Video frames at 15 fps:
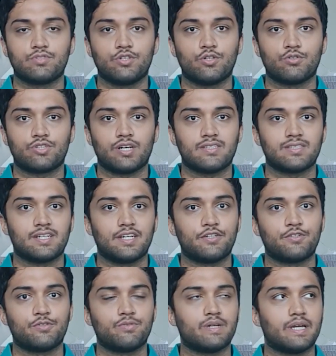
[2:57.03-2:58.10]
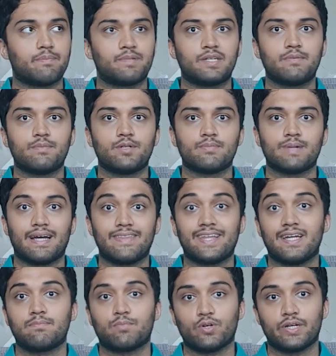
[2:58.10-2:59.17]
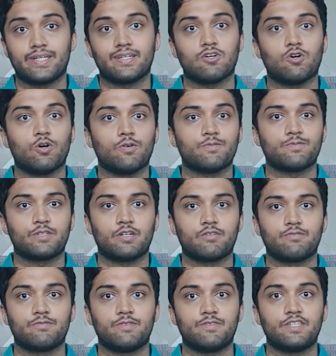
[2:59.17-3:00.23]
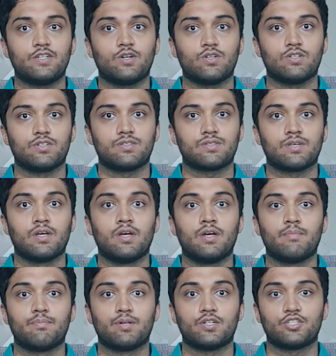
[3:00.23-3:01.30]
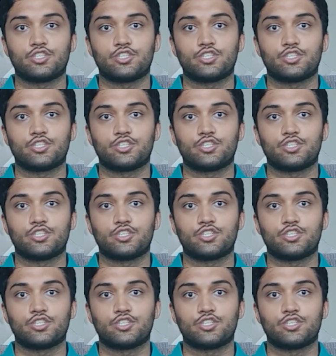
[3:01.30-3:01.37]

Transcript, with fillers: you know translated to a premium at that point of around $50 per